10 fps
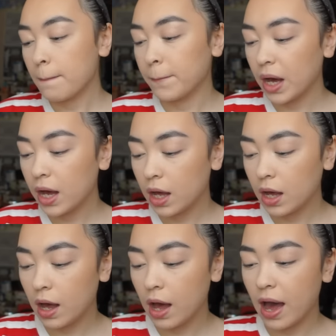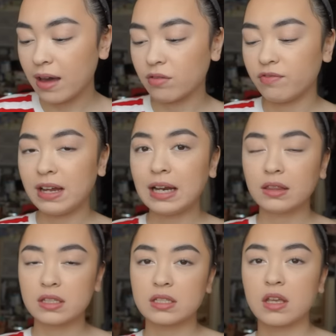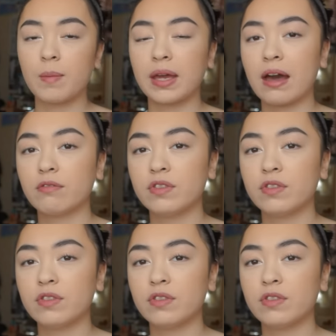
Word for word: But I have a feeling this is coming out